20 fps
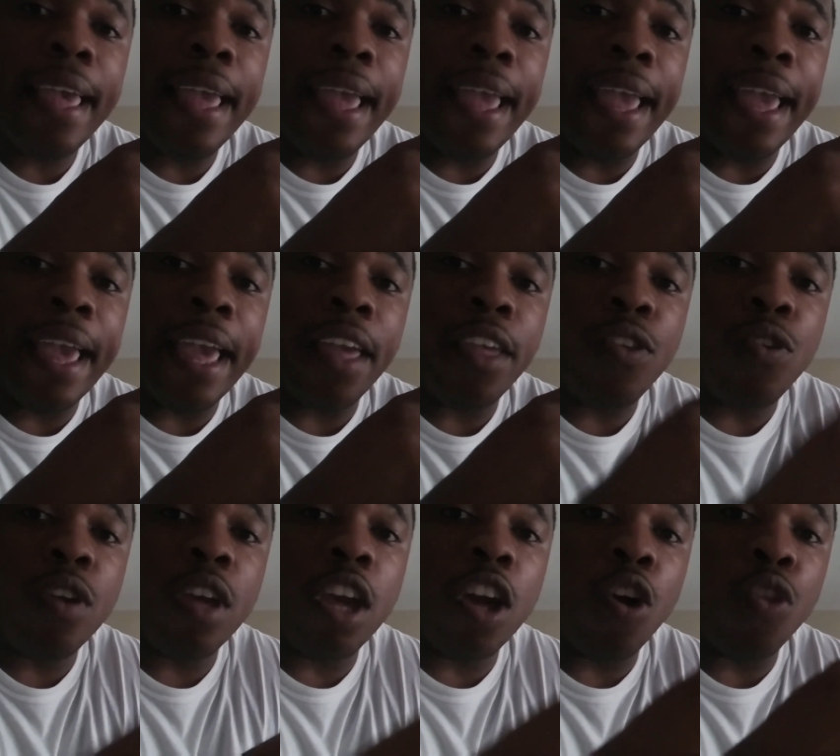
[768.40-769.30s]
and
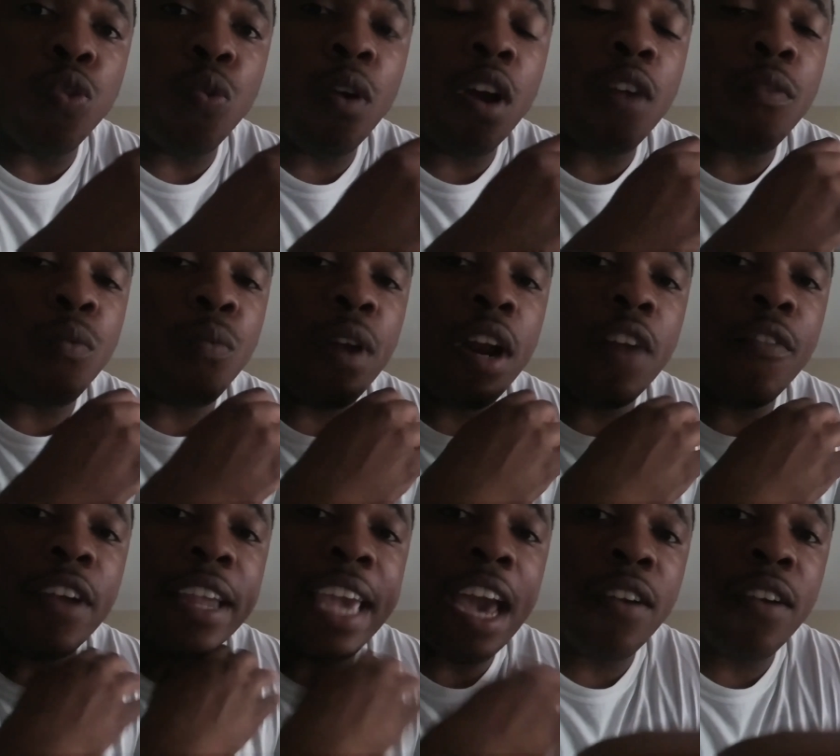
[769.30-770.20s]
you can go through
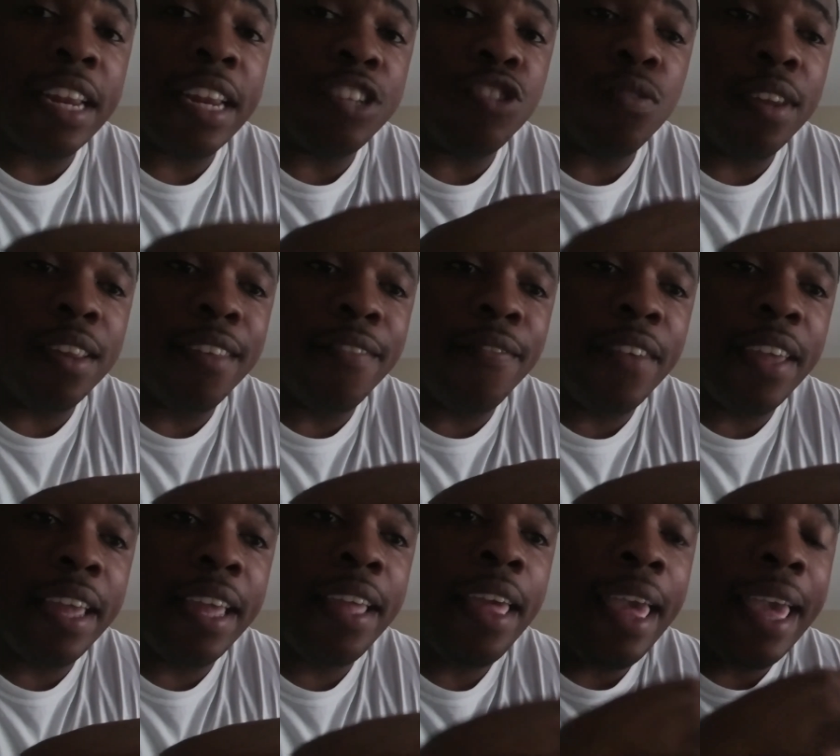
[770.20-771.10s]
whatever county that you live
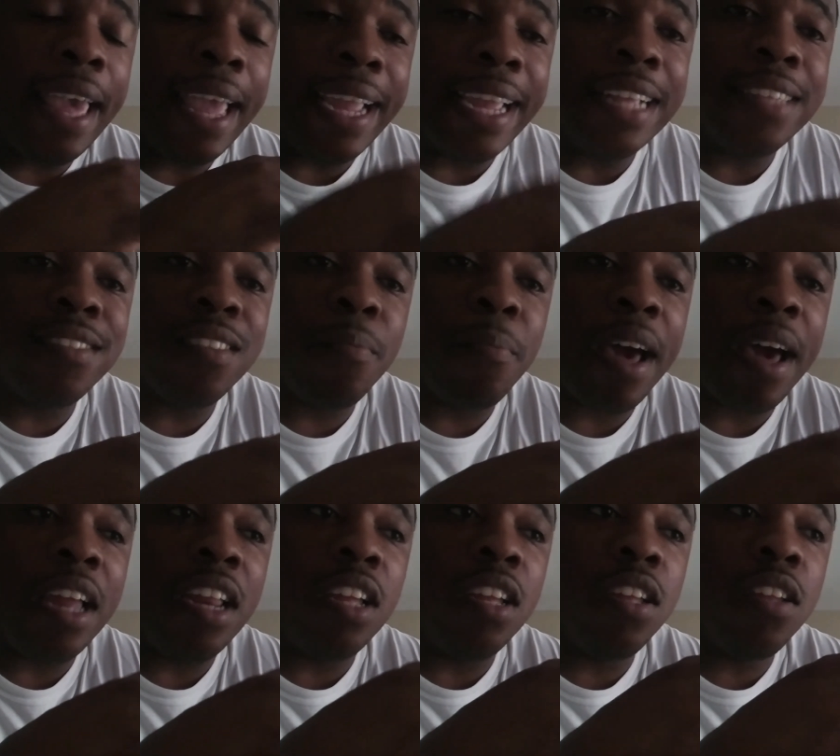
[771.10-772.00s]
in and get
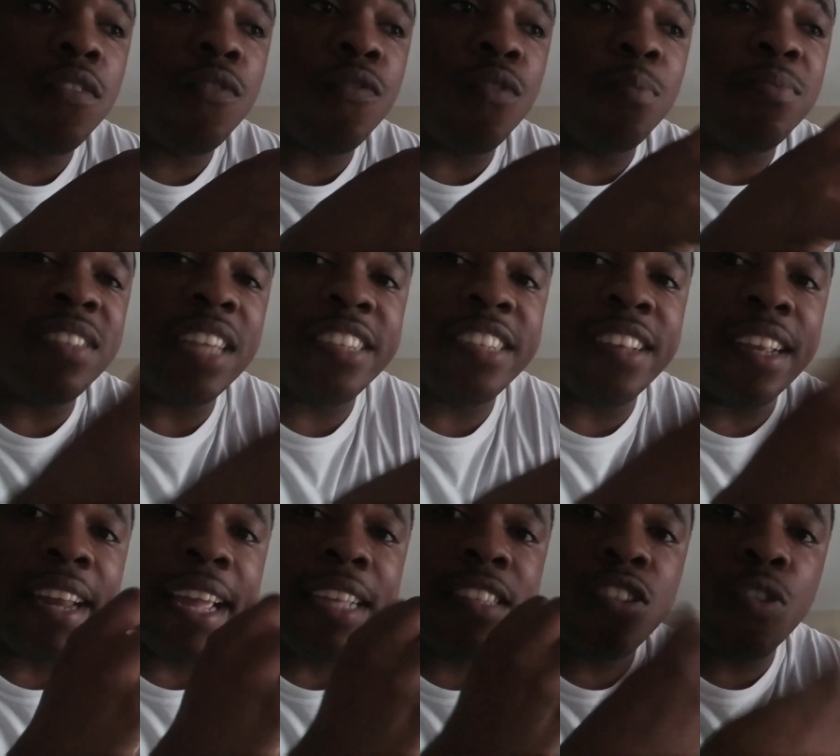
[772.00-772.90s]
somebody from
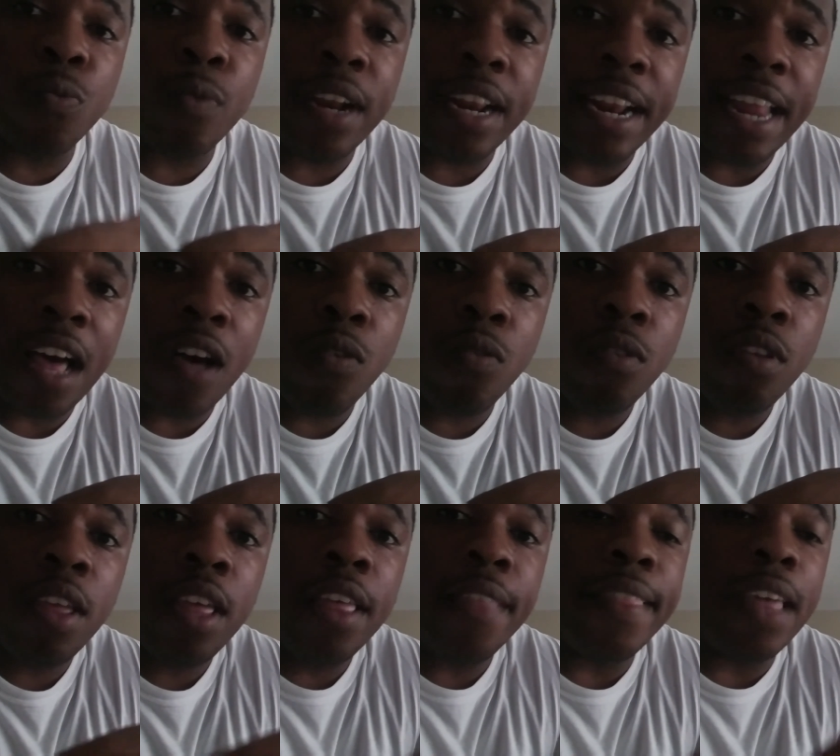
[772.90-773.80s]
Section 8 to rent it out.
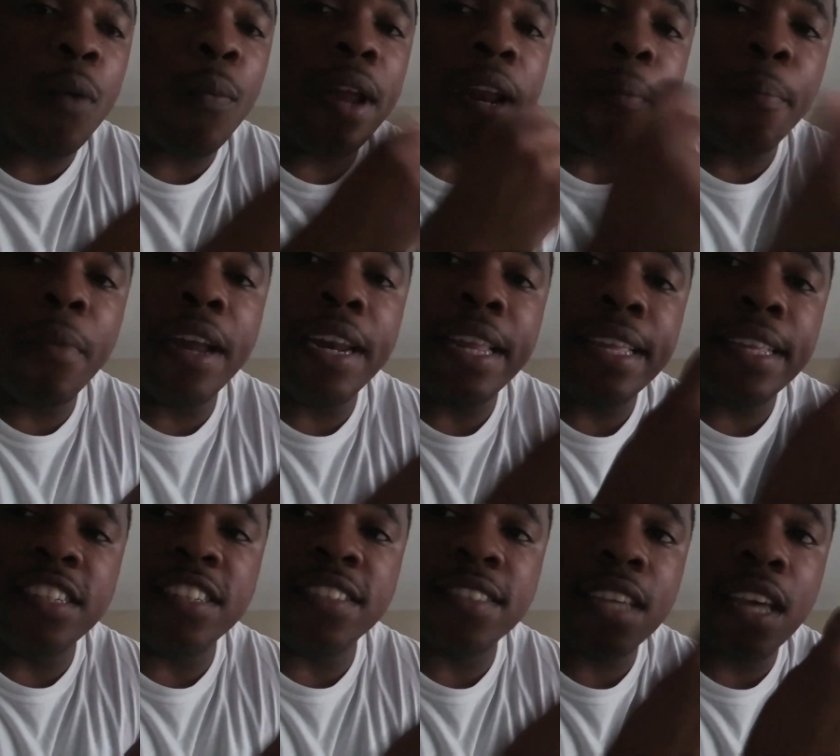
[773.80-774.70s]
That way, the money
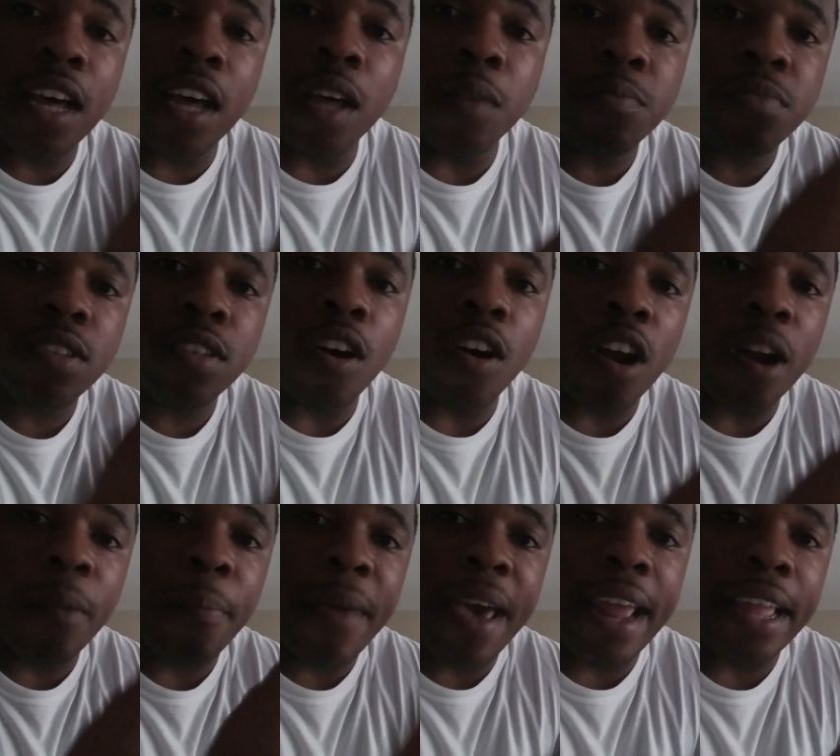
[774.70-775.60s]
just comes
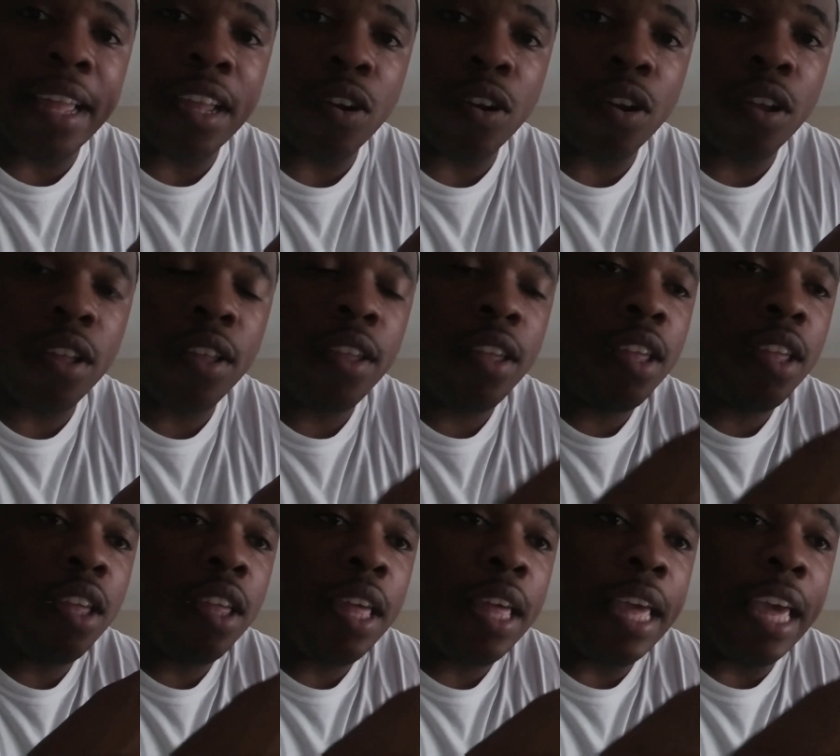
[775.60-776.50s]
automatic,
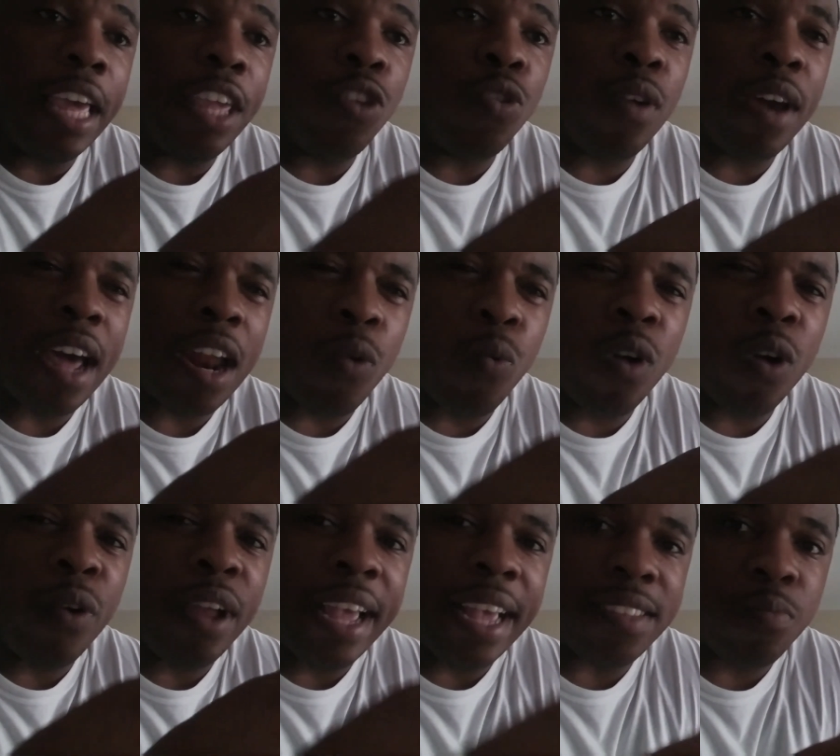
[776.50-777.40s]
and you don't got to
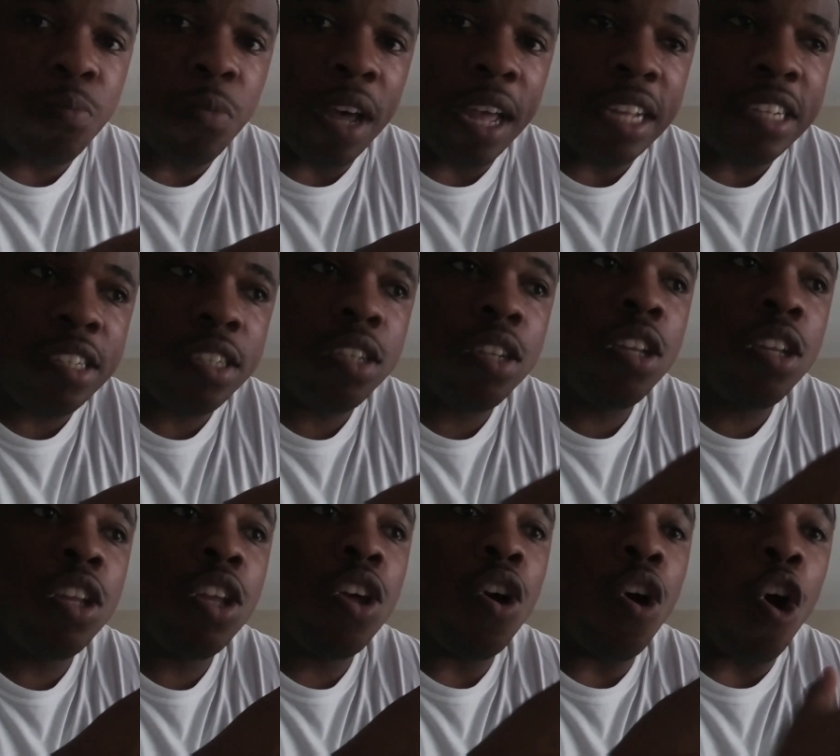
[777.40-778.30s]
worry as much
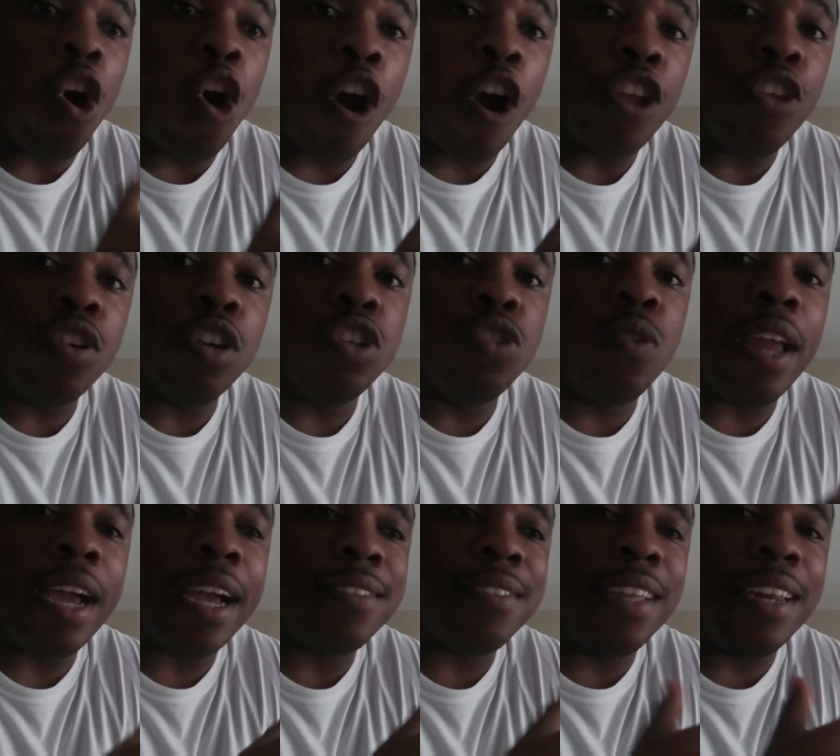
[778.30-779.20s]
or you can do
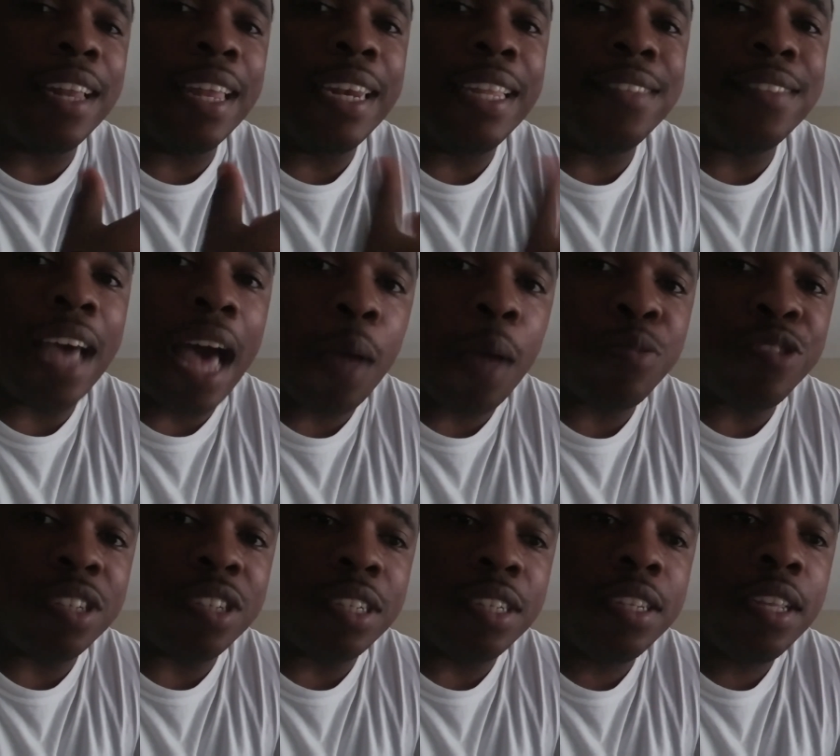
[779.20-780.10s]
like I said a lease
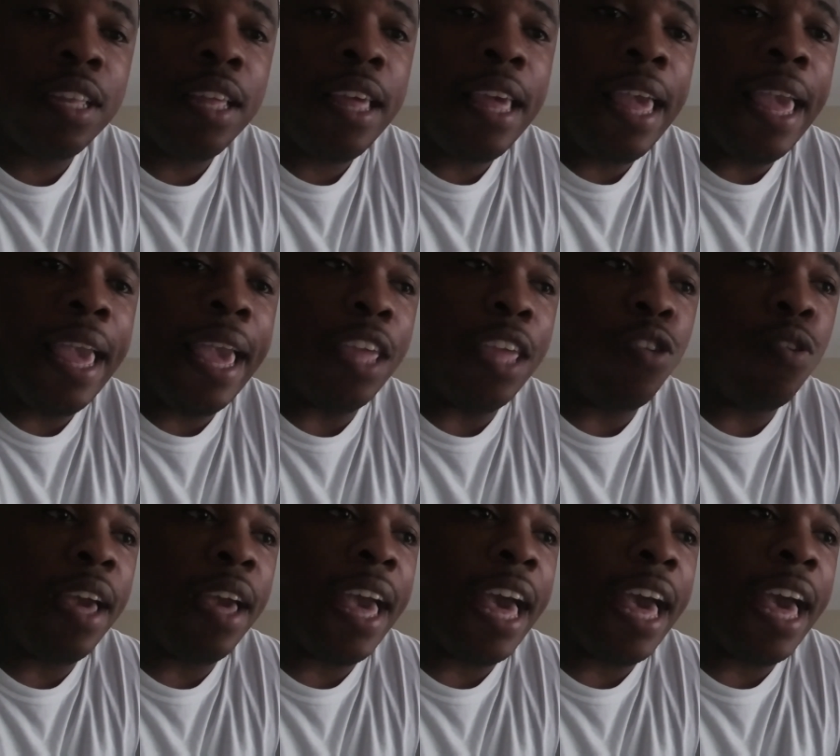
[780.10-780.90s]
option, and you can